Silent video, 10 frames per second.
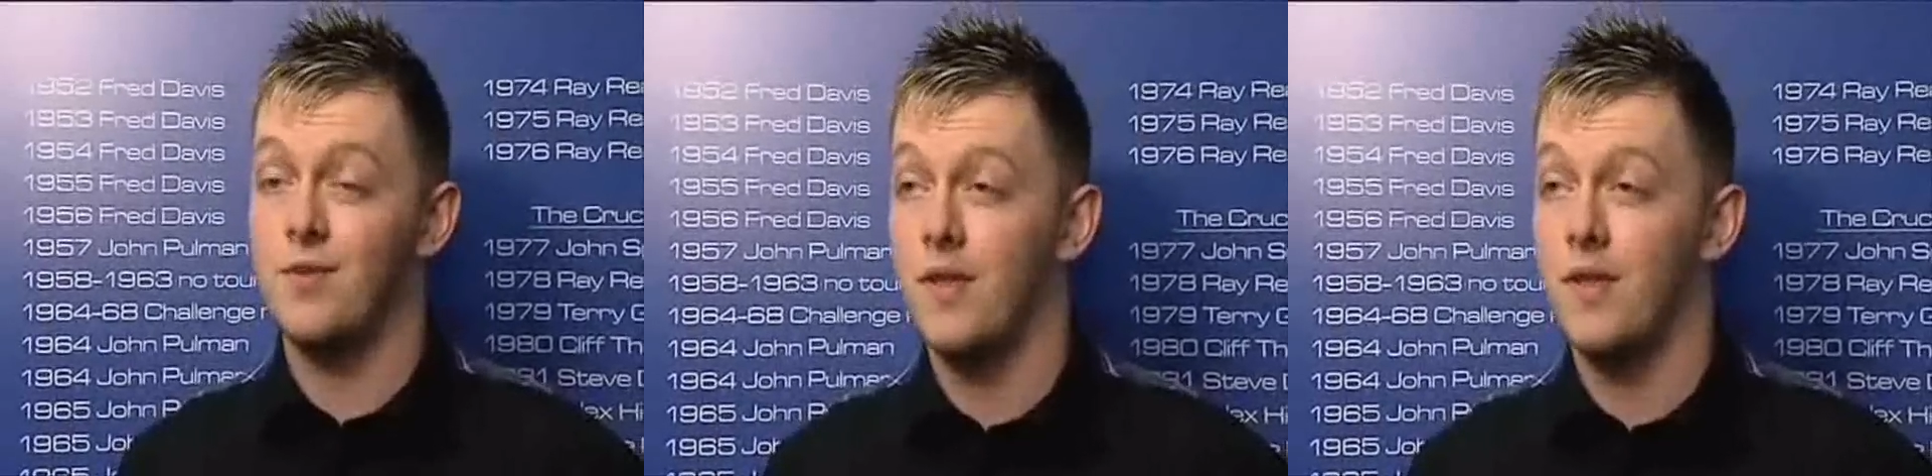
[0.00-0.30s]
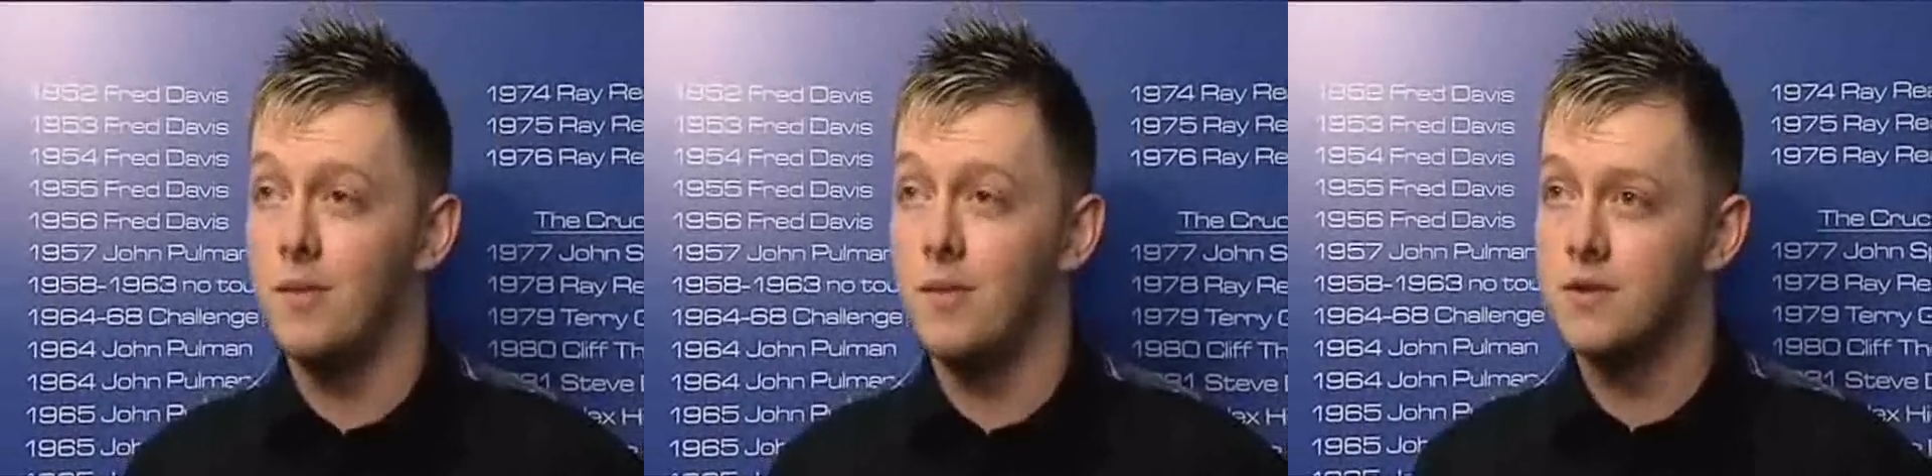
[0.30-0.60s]

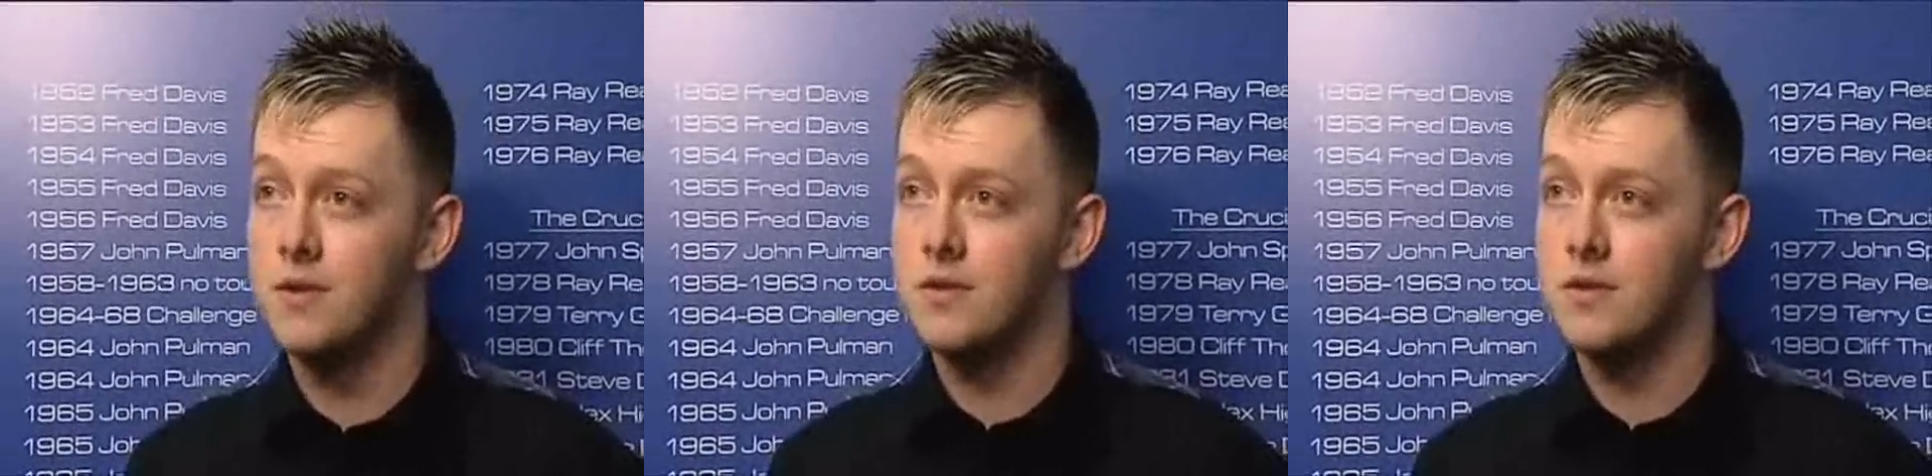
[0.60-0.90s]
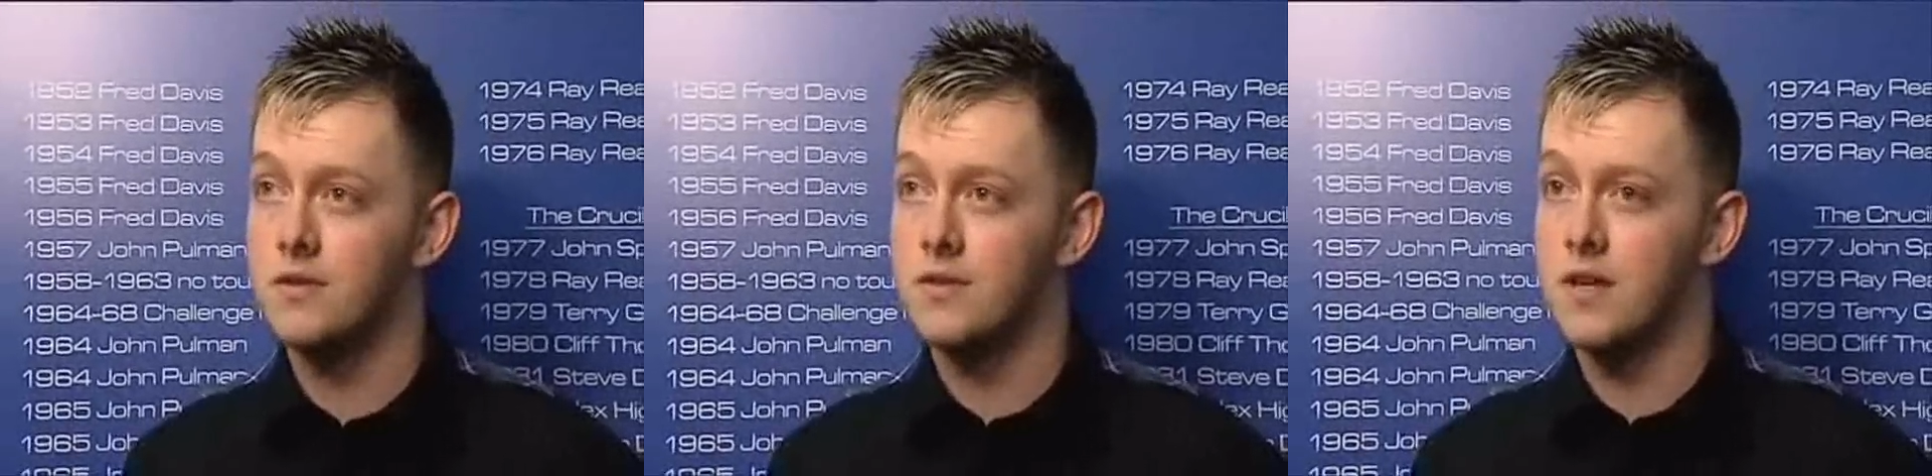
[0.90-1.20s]
do that much wrong
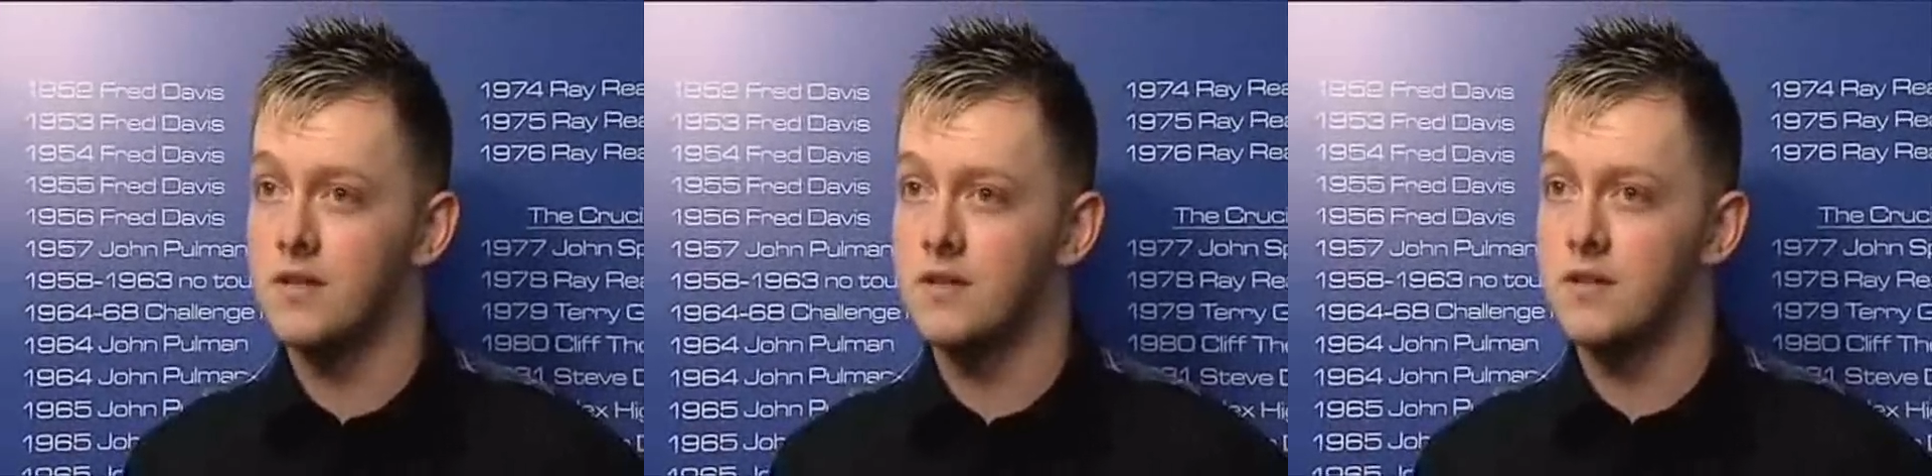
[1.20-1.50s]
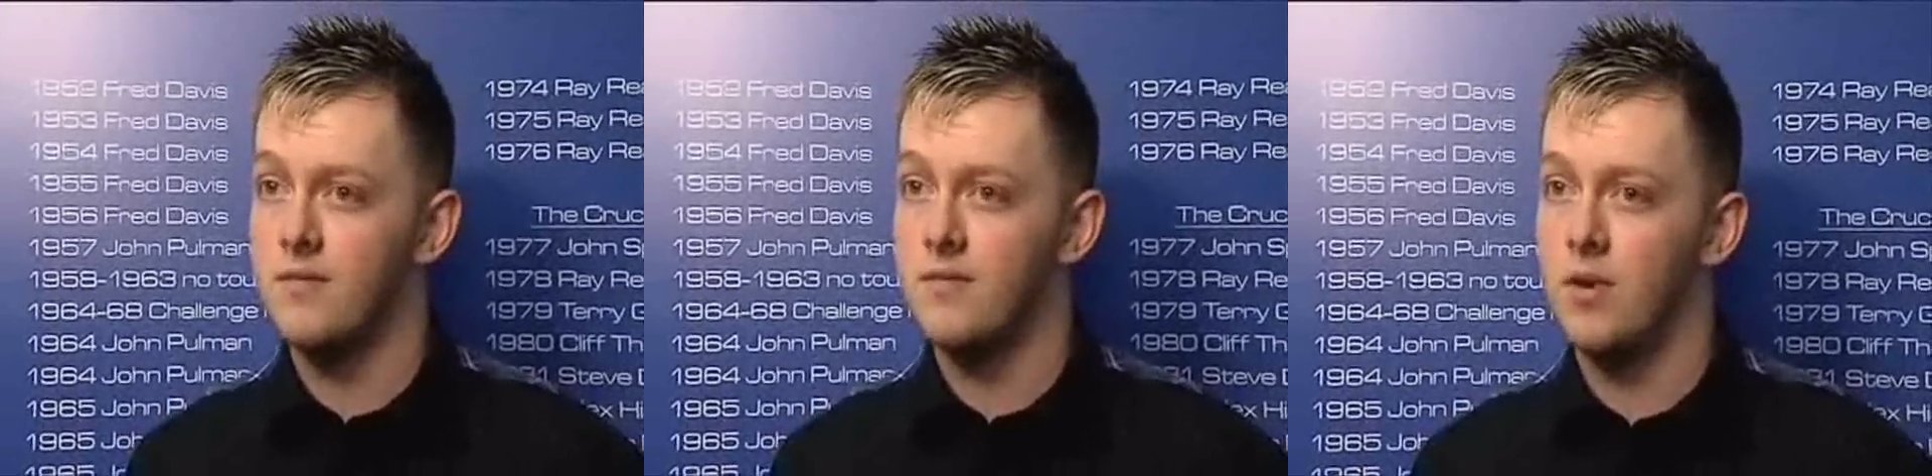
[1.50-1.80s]
to lose a session
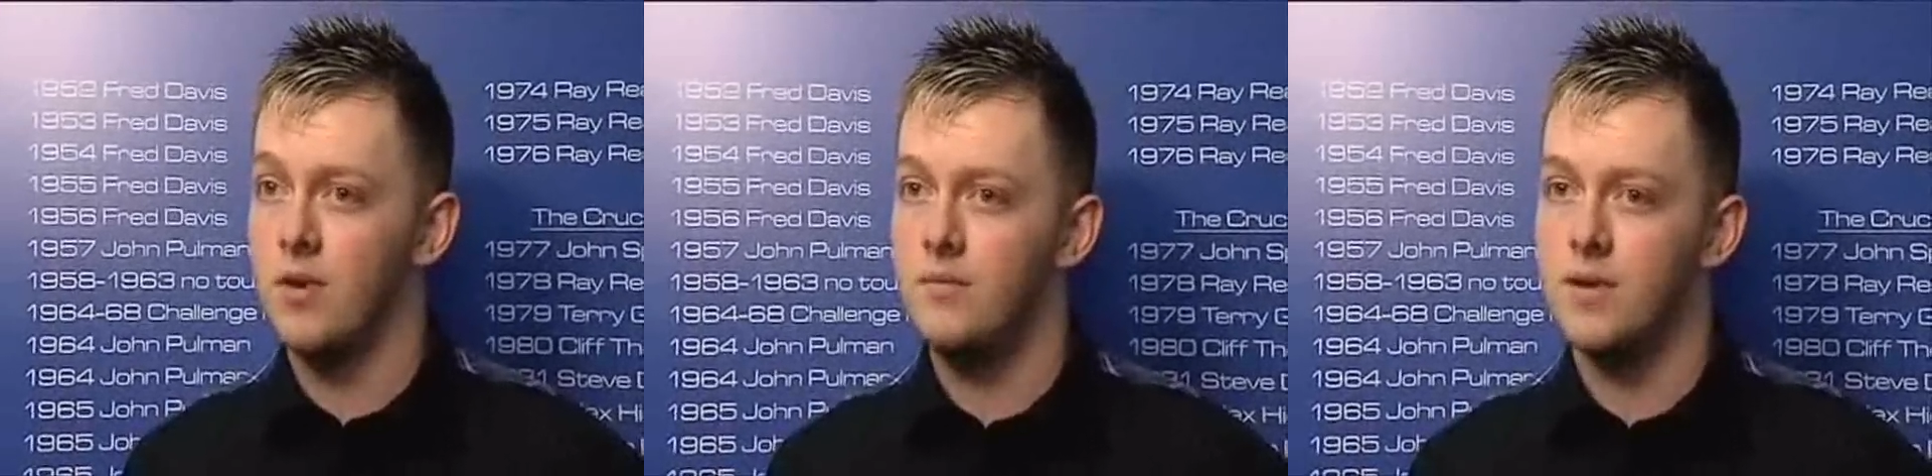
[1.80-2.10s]
7 1.